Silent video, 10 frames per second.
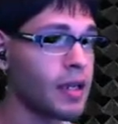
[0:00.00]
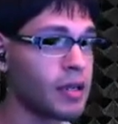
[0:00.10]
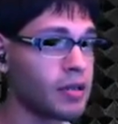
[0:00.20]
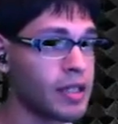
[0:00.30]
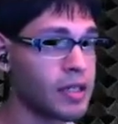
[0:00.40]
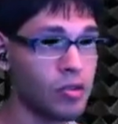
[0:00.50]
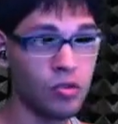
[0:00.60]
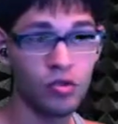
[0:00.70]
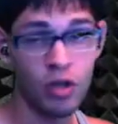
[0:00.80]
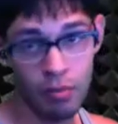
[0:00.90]
It'll take you to
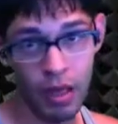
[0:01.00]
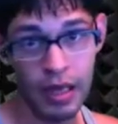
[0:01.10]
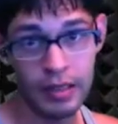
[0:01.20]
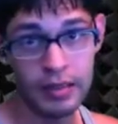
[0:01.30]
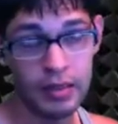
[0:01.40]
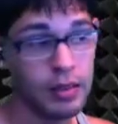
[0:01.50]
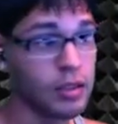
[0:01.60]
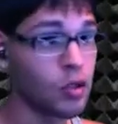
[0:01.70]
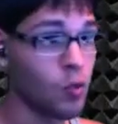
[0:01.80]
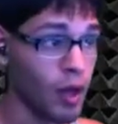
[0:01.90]
Dropbox.
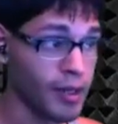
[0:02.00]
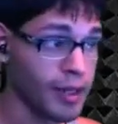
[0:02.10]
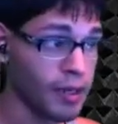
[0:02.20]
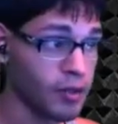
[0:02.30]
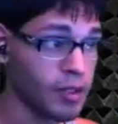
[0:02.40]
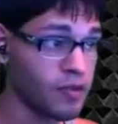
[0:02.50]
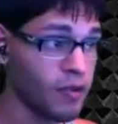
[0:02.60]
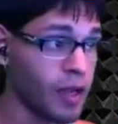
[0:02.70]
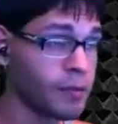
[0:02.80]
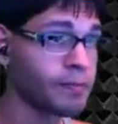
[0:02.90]
You want to download this
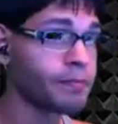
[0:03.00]
file.